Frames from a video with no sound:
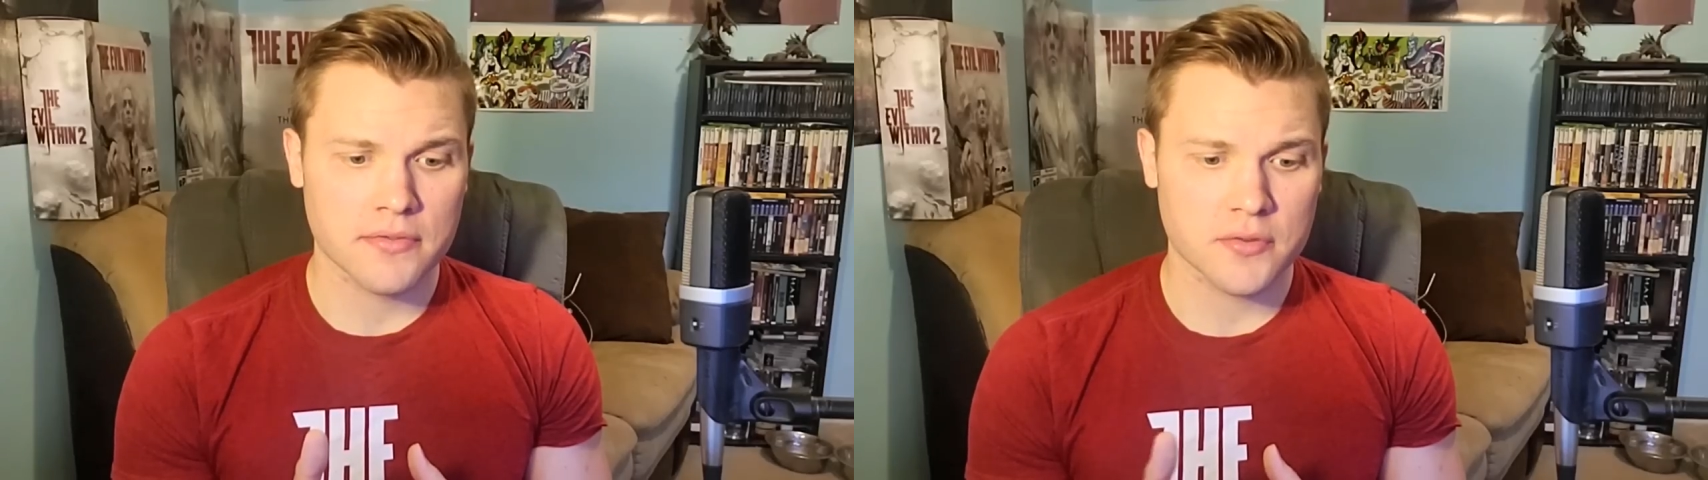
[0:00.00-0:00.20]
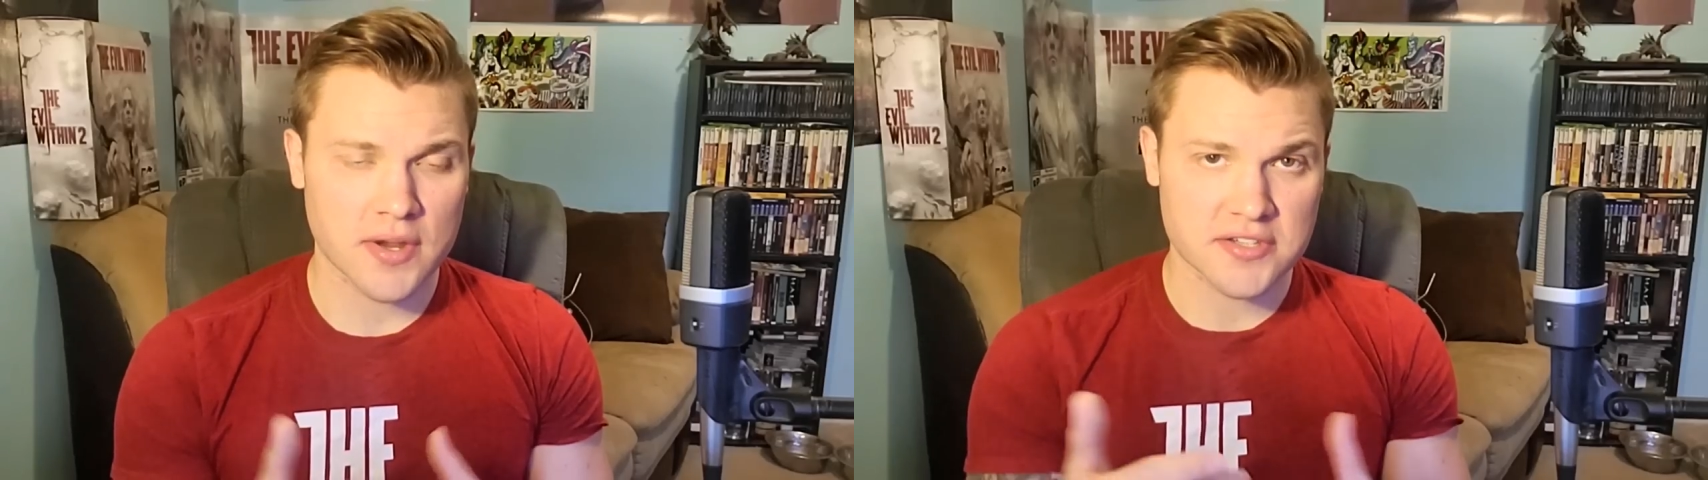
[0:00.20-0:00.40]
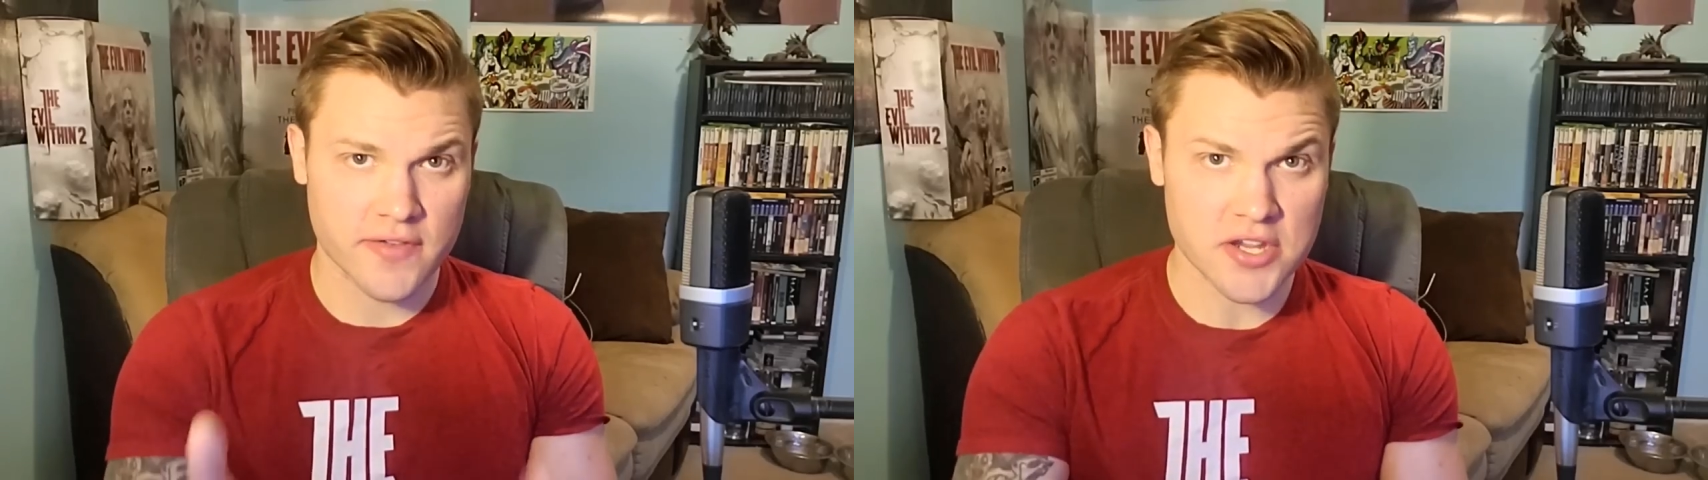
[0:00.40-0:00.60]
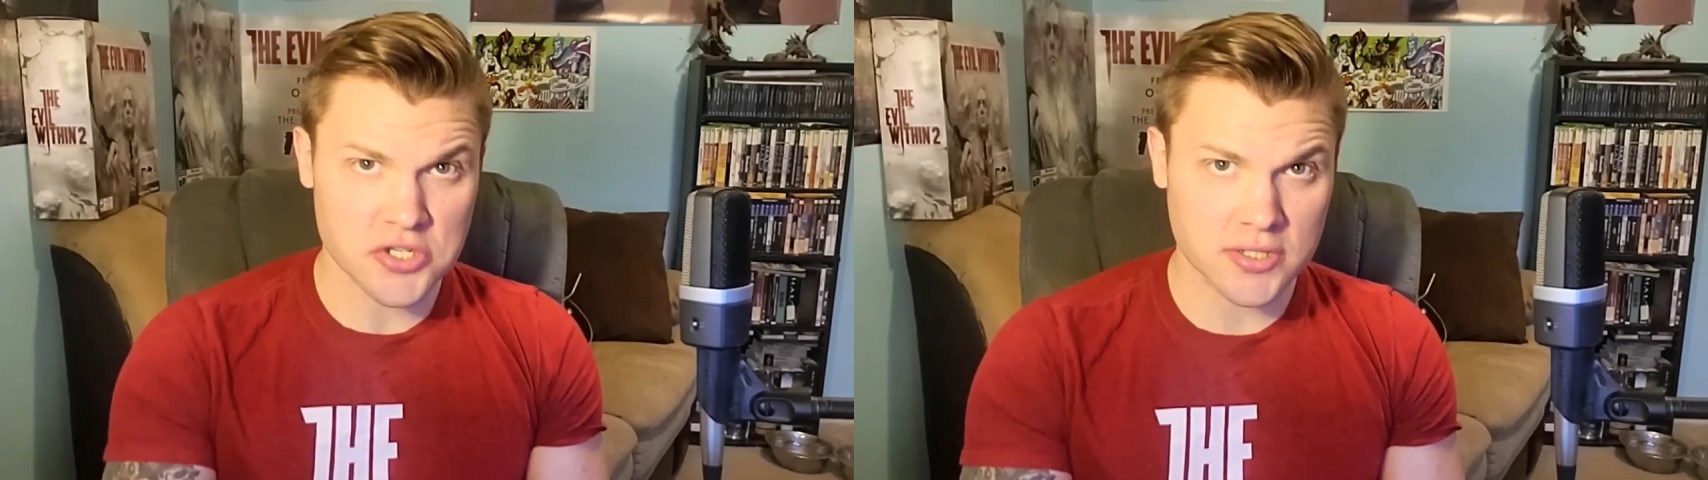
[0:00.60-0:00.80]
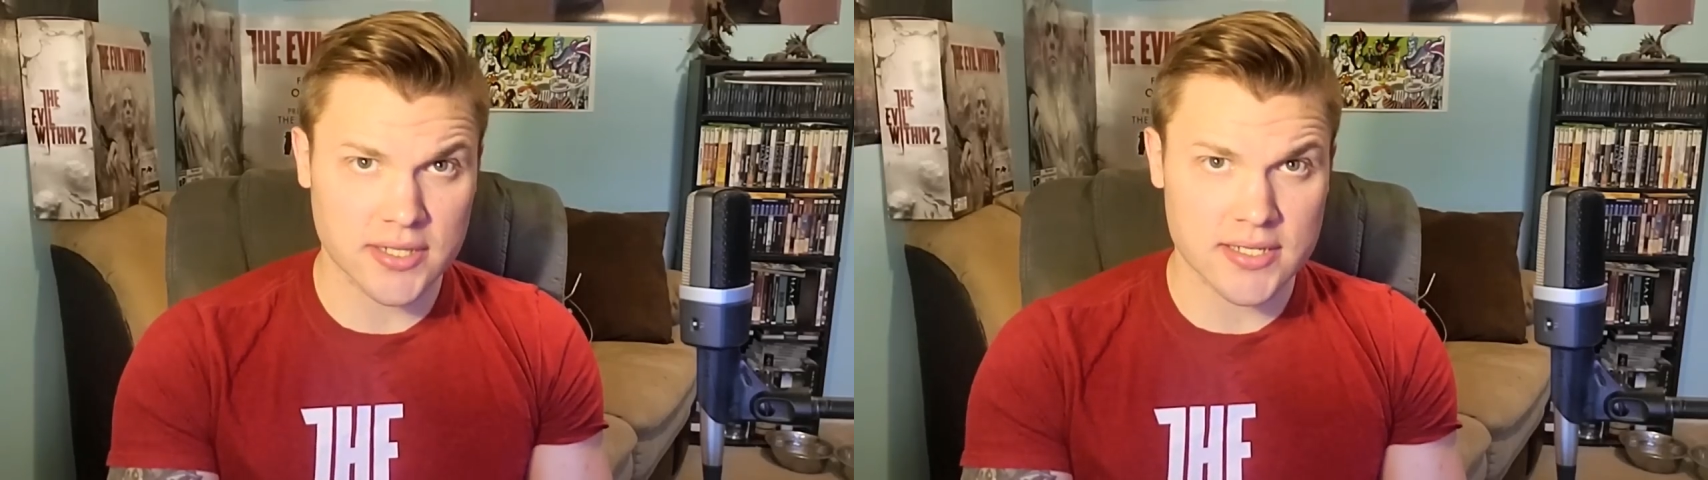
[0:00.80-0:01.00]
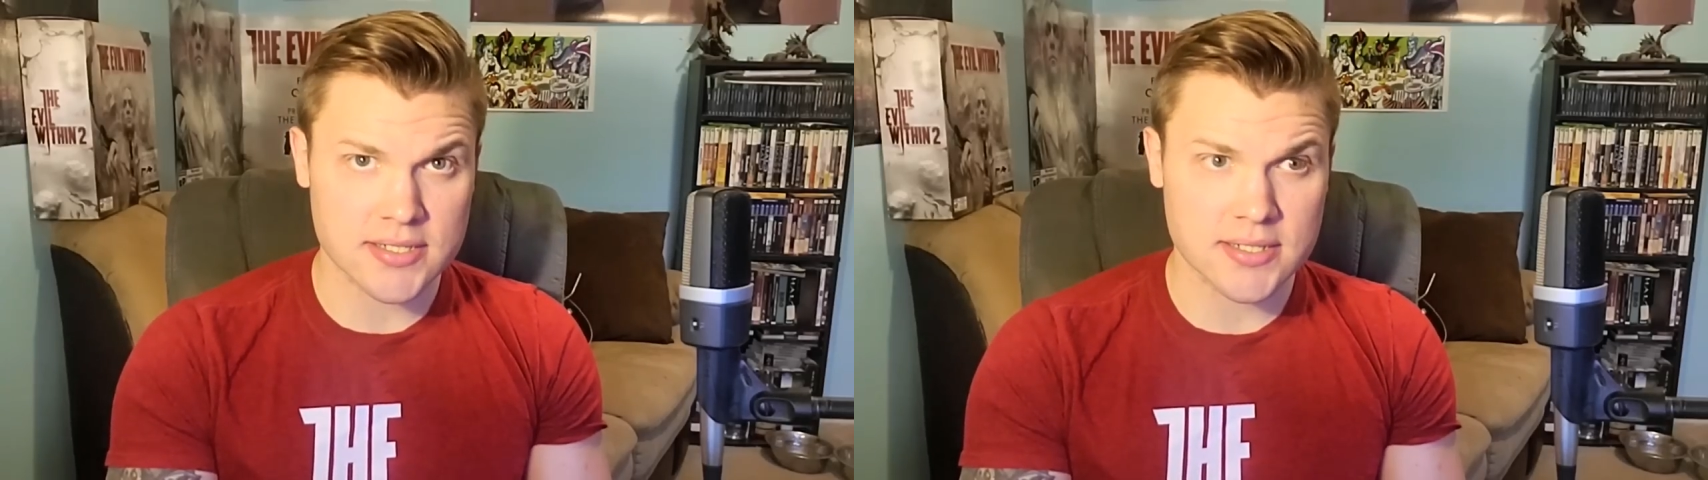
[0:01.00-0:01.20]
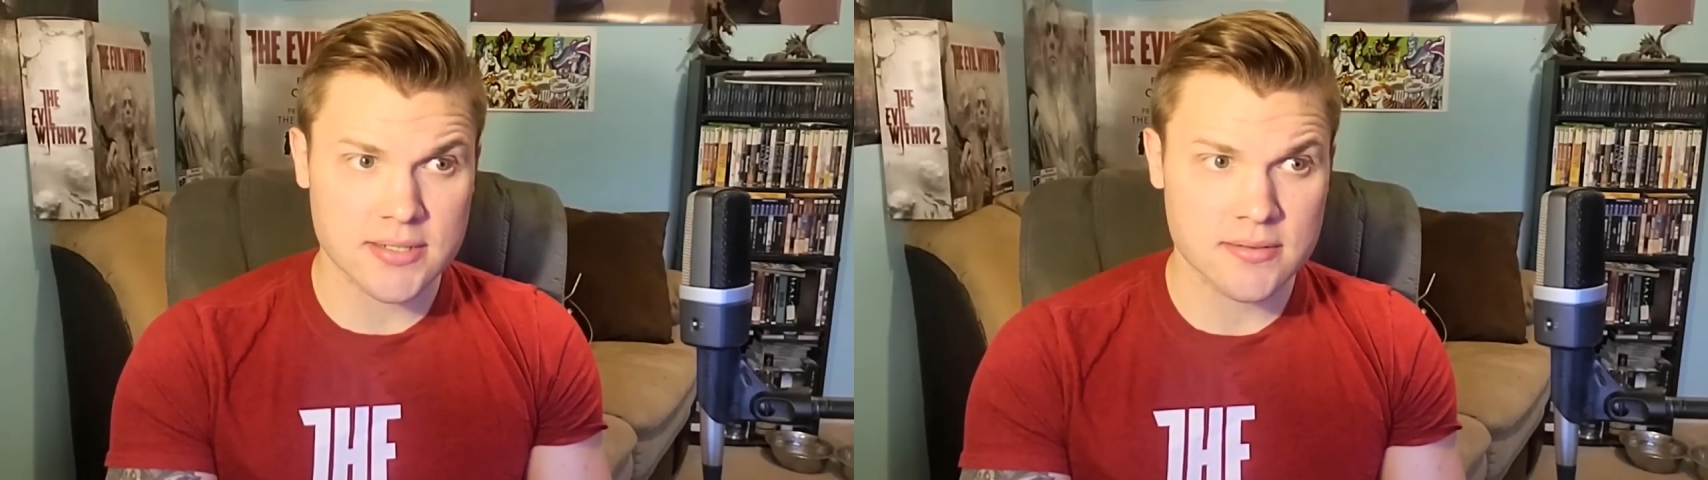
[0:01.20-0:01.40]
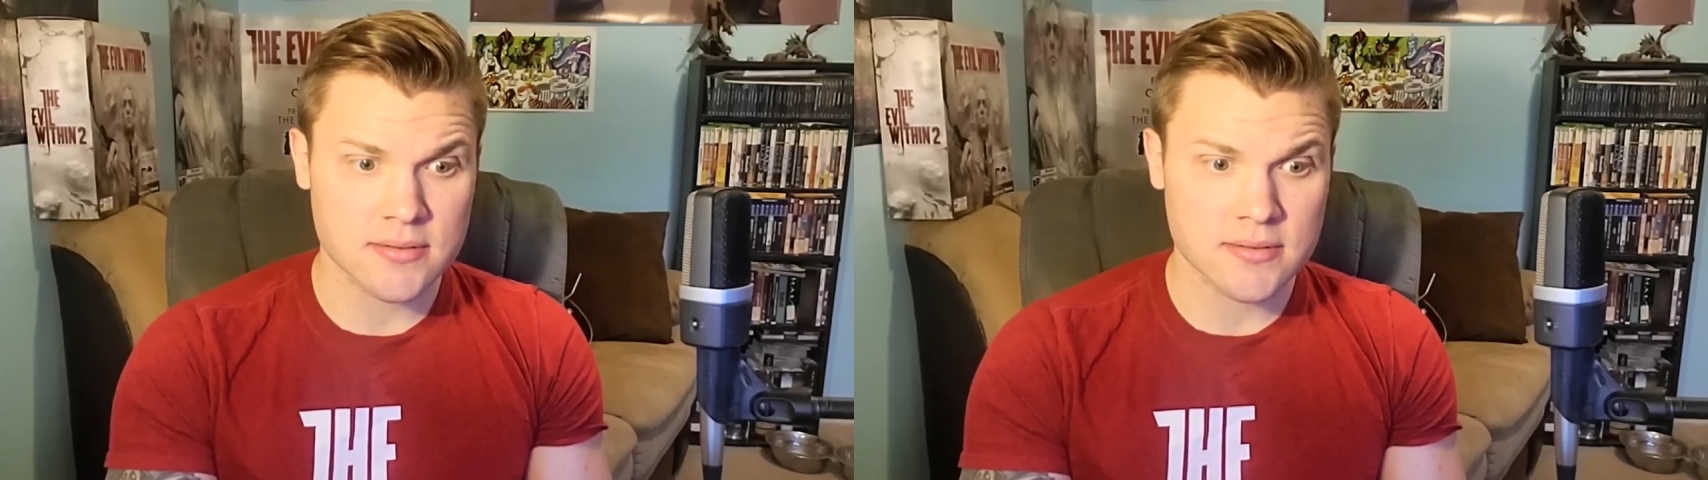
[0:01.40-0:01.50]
the reservation list